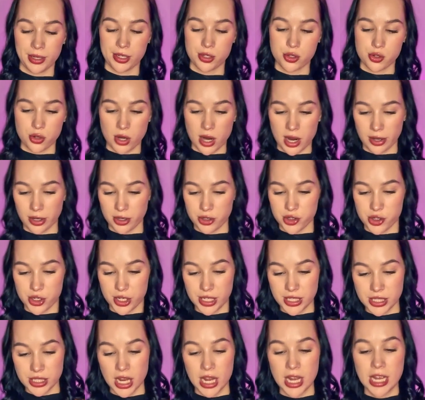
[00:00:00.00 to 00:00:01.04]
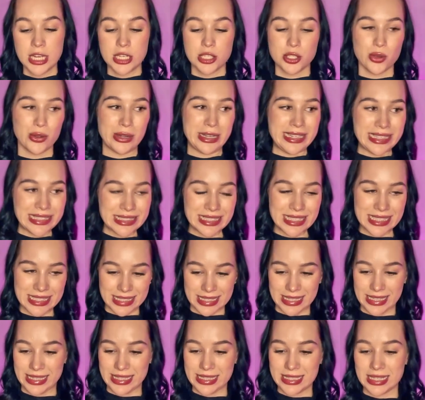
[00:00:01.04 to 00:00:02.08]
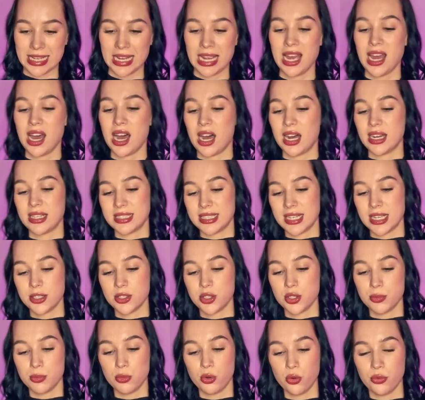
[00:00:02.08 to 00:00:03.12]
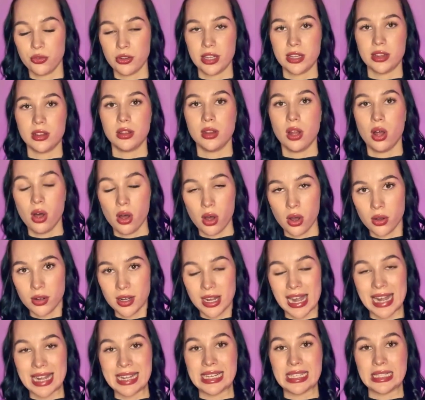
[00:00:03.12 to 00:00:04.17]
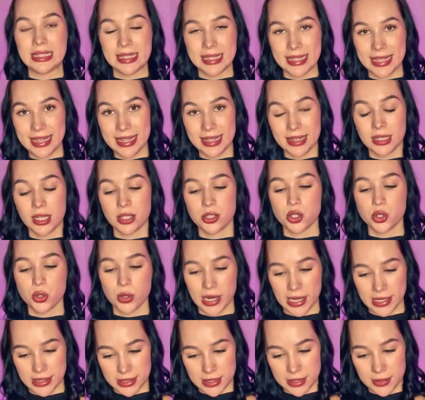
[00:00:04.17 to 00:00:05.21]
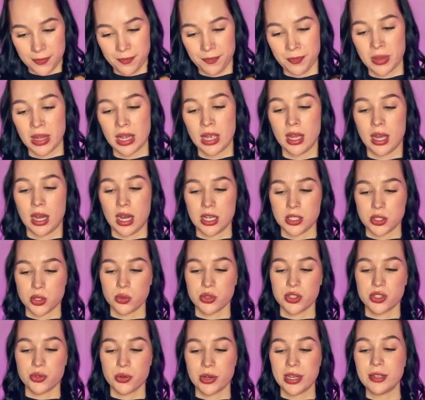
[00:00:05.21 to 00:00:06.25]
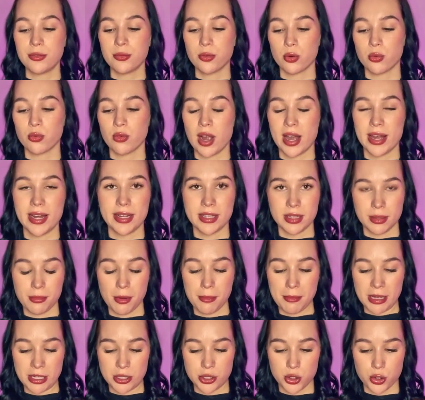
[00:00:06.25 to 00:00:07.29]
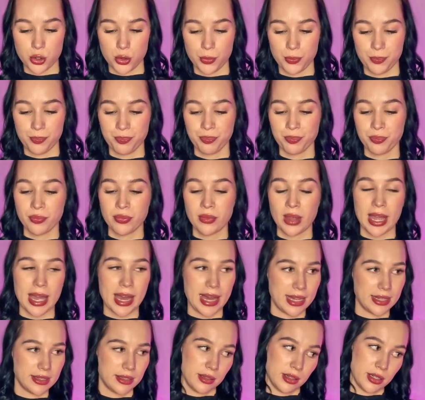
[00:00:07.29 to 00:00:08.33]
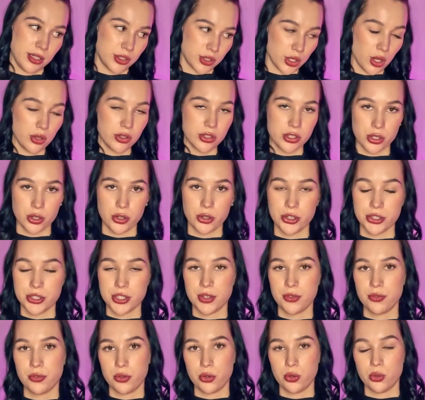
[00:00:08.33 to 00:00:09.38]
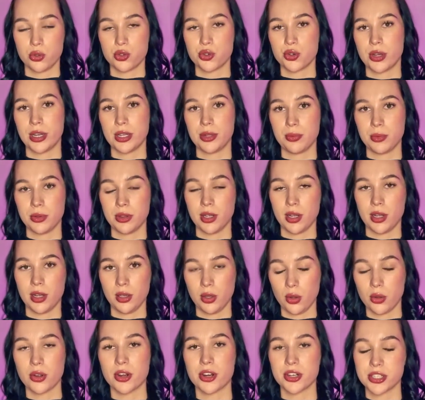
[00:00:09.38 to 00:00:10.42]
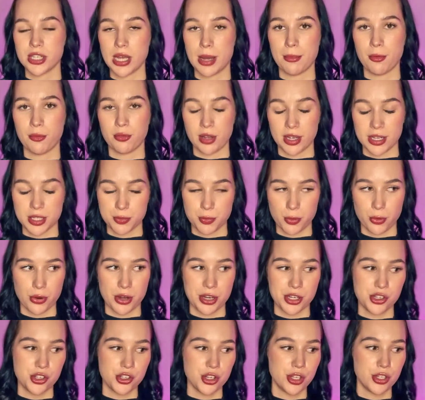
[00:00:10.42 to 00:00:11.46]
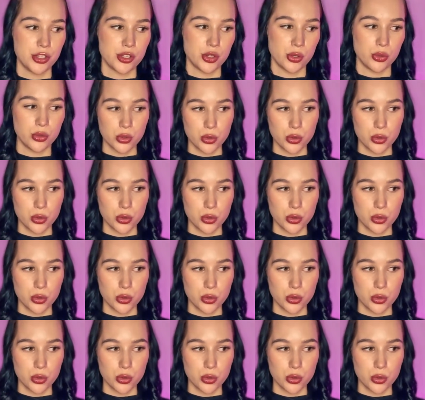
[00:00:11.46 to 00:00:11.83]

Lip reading: strategies. So indices tend to move in long, clean trends. So it's great for riding the momentum. And it's also good if you trade with the longer time of the expiration, so you